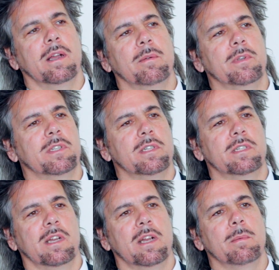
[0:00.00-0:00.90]
obviously
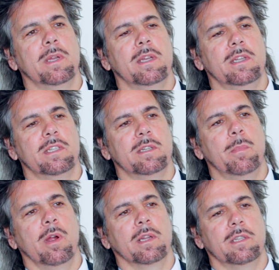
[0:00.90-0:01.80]
Saab is a
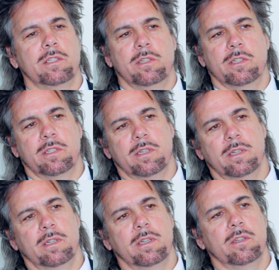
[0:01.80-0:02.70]
mark that's just
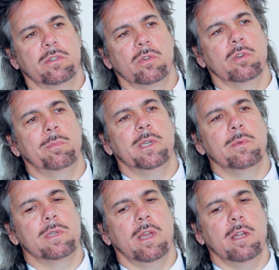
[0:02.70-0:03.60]
sort of been
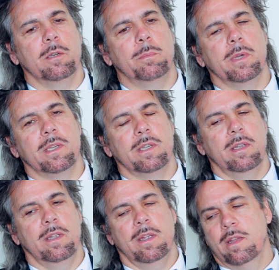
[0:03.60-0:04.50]
retired. But
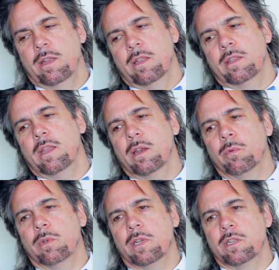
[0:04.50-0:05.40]

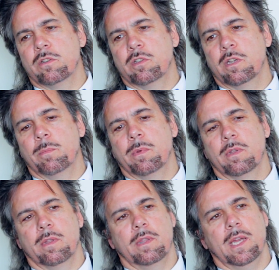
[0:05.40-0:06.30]
that relationship,
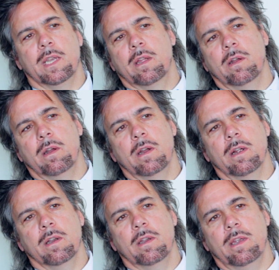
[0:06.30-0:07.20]
that
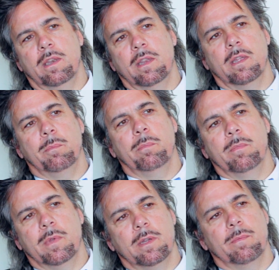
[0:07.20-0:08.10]
car, and the
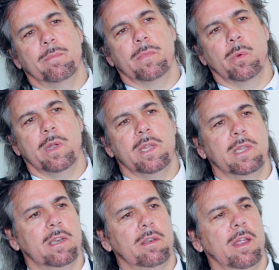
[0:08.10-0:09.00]
way
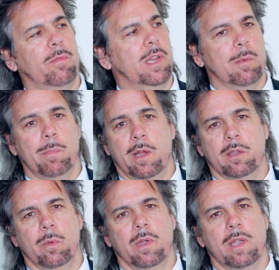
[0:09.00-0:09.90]
that everything
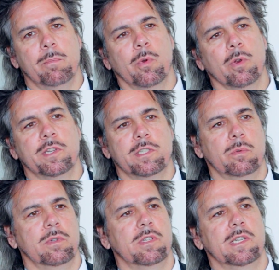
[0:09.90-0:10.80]
about the way Morrie's and
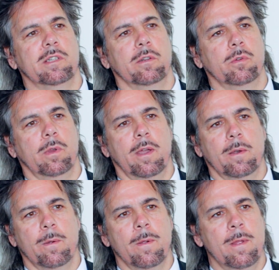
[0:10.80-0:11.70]
Twin Cities Luxury
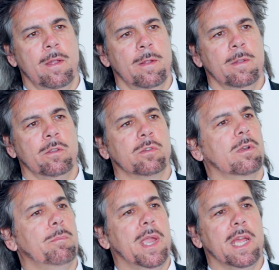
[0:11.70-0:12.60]
Auto
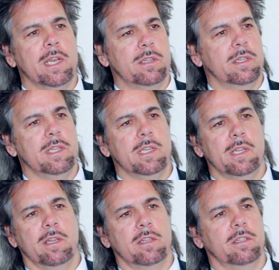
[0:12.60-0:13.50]
sort of manage the
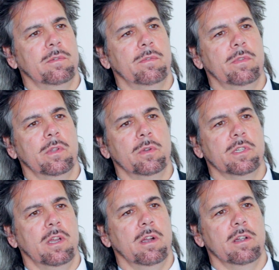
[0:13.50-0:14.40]
details of those
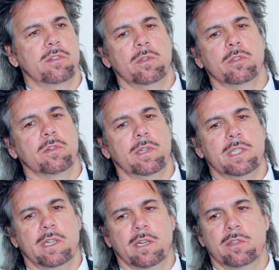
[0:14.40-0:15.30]
cars, those
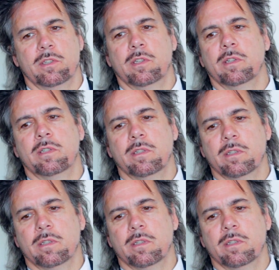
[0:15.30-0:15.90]
transactions that